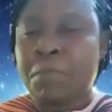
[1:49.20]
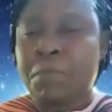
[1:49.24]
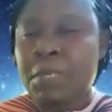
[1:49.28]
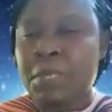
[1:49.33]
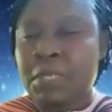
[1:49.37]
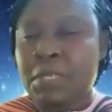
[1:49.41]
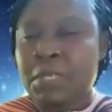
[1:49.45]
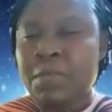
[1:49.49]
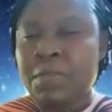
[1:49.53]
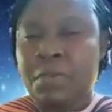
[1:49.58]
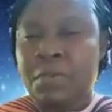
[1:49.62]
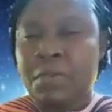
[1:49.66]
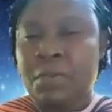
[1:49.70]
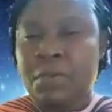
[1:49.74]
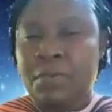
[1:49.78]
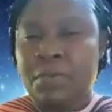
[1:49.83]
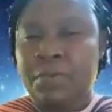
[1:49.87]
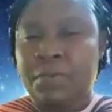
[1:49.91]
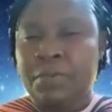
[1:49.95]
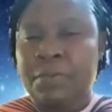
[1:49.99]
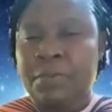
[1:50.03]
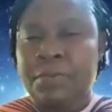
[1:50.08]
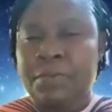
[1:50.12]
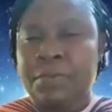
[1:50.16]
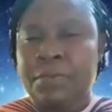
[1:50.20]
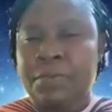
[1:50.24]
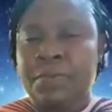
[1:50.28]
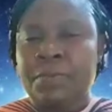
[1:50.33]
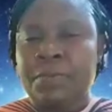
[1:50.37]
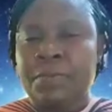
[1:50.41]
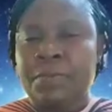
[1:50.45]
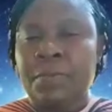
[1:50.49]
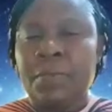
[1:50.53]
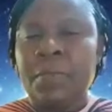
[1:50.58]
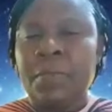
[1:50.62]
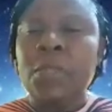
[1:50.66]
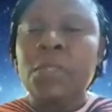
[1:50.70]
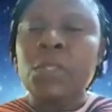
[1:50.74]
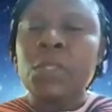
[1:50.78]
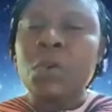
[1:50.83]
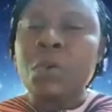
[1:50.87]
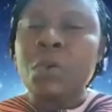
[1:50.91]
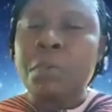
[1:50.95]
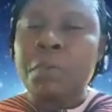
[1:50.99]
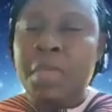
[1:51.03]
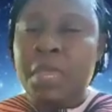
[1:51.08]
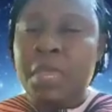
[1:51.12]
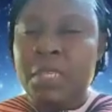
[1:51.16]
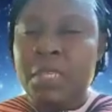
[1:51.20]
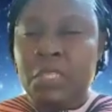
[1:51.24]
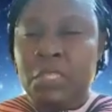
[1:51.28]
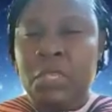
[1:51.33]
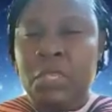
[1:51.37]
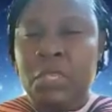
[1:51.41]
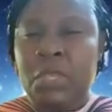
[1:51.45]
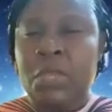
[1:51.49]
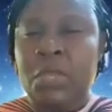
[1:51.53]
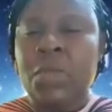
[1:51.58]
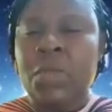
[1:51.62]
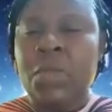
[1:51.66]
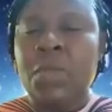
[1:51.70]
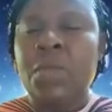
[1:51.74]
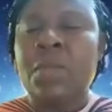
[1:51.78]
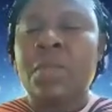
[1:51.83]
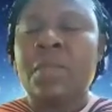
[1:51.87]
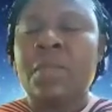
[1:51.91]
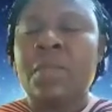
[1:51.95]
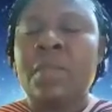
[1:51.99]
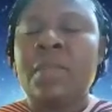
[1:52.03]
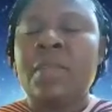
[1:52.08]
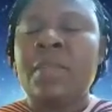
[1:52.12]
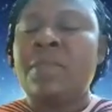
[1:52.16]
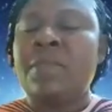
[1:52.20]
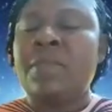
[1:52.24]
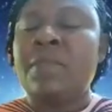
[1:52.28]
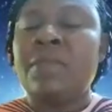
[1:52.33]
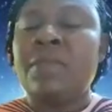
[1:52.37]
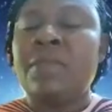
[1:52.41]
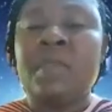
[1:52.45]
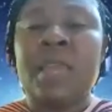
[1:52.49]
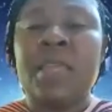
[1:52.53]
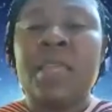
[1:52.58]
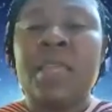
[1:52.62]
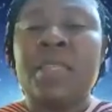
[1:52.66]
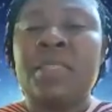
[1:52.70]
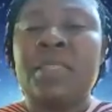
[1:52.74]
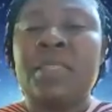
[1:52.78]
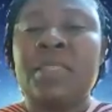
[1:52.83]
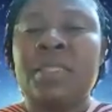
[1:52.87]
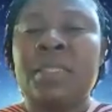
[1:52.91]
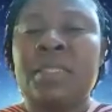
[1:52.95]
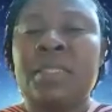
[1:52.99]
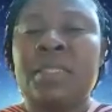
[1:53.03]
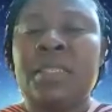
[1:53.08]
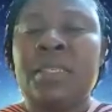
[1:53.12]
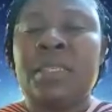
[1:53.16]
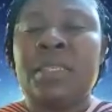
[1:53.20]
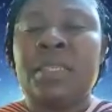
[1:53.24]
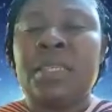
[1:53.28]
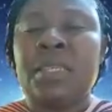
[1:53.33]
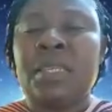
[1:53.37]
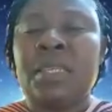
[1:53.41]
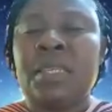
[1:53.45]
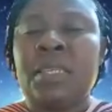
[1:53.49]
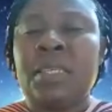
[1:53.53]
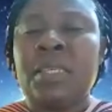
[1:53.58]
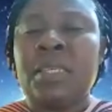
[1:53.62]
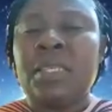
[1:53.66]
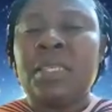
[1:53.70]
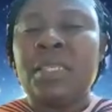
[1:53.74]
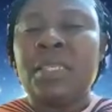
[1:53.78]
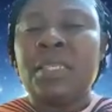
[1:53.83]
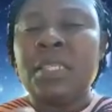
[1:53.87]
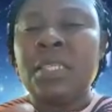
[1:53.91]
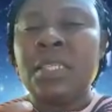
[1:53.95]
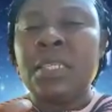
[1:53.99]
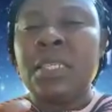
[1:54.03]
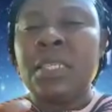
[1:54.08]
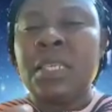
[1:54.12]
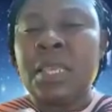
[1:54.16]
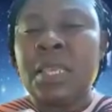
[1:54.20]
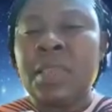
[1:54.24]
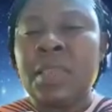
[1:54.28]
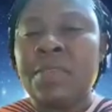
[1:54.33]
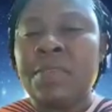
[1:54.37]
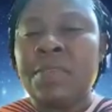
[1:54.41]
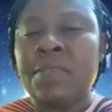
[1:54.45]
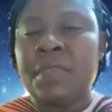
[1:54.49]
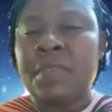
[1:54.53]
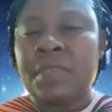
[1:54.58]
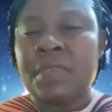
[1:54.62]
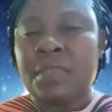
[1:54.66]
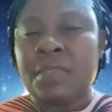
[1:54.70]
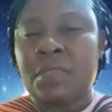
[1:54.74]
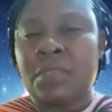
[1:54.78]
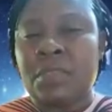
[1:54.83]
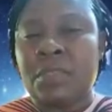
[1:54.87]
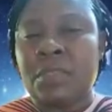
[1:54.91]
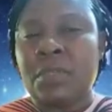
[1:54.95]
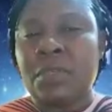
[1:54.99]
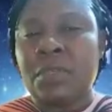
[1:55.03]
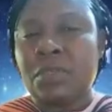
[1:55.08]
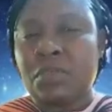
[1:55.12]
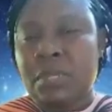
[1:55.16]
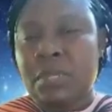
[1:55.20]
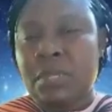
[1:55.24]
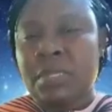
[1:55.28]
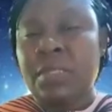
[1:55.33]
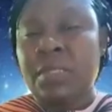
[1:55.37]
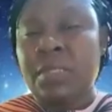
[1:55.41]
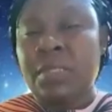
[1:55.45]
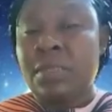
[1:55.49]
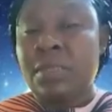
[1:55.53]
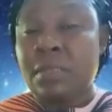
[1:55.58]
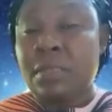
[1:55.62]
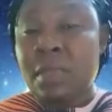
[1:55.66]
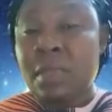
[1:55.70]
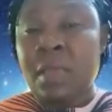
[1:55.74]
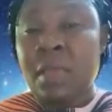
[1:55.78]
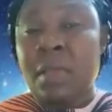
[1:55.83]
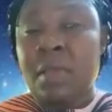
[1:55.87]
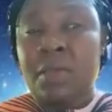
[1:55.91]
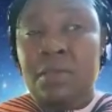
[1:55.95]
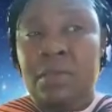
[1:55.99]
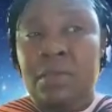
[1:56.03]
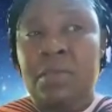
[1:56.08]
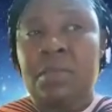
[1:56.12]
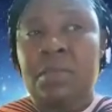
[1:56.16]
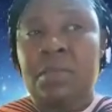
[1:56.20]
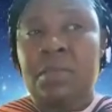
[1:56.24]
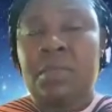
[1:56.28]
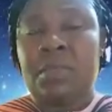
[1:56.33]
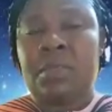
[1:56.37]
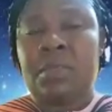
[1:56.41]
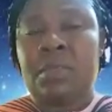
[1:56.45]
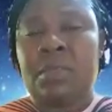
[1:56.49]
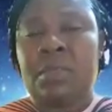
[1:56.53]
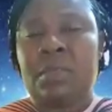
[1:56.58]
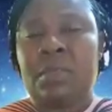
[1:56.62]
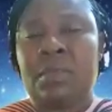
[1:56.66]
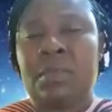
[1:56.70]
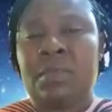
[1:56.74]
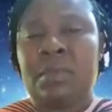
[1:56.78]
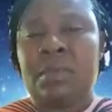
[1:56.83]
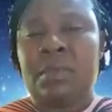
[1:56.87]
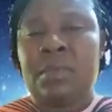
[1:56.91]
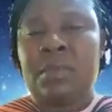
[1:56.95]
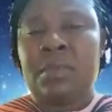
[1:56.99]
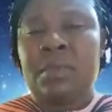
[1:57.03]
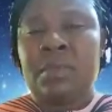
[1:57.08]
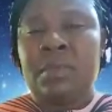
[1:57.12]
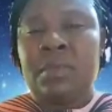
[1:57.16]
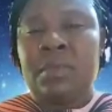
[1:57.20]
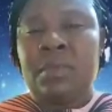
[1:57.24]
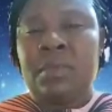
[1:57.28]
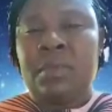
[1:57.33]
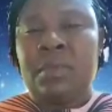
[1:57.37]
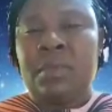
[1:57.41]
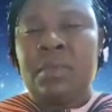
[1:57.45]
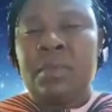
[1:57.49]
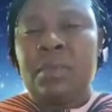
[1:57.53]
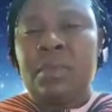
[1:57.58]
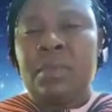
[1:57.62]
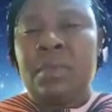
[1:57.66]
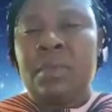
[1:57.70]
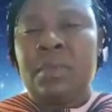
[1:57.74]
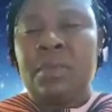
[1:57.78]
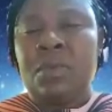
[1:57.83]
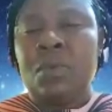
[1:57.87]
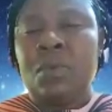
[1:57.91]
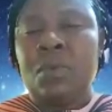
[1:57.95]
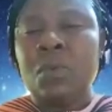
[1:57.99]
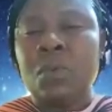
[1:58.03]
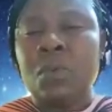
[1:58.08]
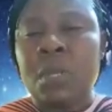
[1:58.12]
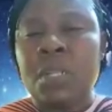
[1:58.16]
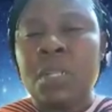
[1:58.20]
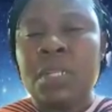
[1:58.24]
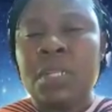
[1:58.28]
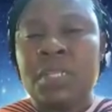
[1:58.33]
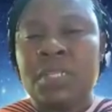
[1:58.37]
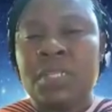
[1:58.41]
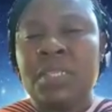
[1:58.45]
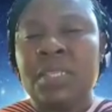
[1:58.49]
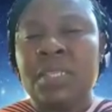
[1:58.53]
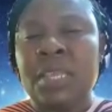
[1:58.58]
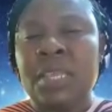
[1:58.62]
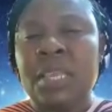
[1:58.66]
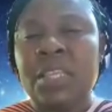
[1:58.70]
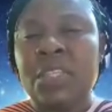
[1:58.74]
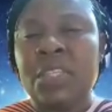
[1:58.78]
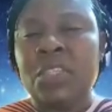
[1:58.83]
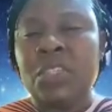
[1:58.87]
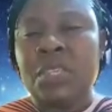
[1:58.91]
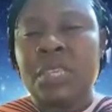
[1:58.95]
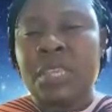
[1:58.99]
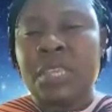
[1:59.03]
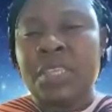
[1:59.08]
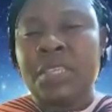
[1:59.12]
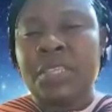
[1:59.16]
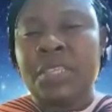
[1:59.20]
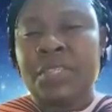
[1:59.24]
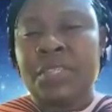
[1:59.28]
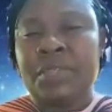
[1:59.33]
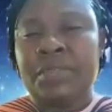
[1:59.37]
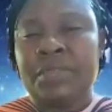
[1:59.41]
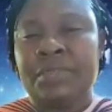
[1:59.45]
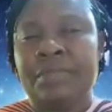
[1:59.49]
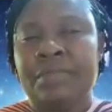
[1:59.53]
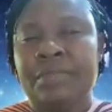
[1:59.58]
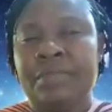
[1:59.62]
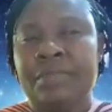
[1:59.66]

possible to make sure that she gave these children, these girls, quality education.